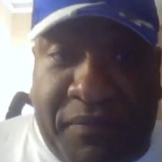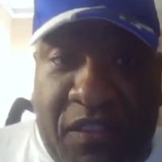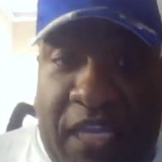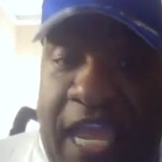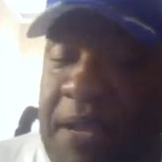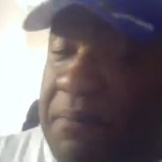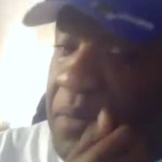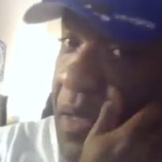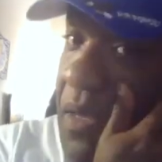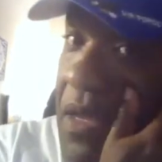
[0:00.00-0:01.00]
Okay,
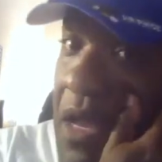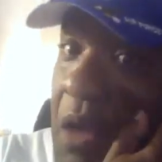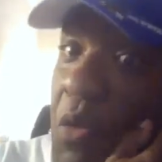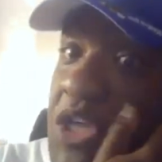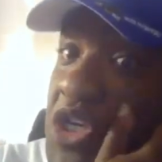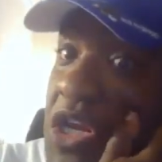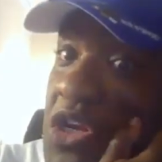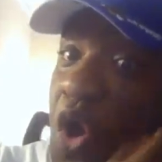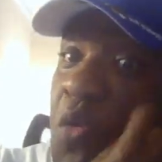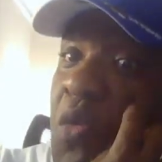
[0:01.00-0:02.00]
I want you to
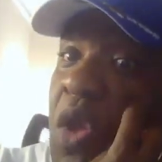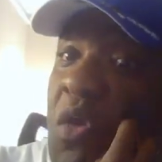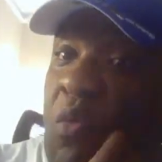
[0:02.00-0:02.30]
know